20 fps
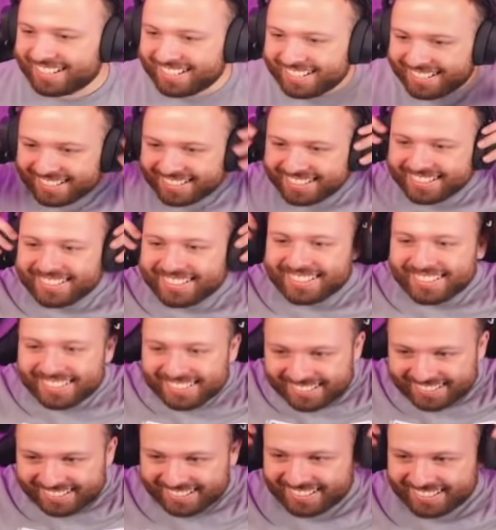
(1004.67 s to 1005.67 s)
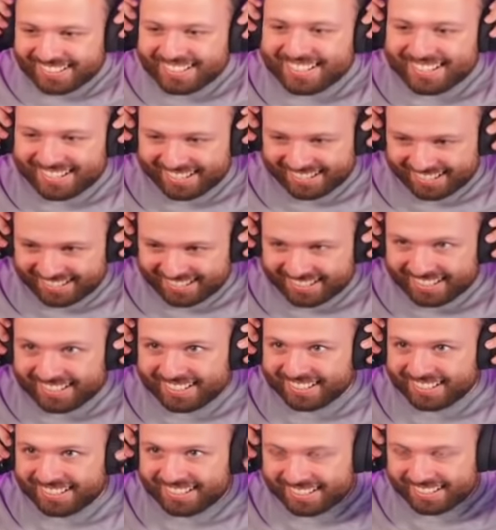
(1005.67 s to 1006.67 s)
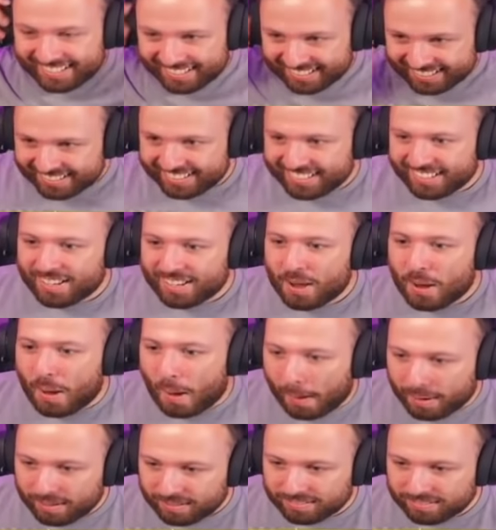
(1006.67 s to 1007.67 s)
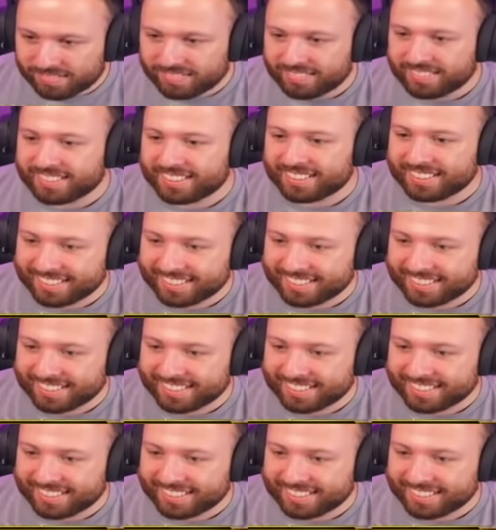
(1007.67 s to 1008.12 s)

[no speech]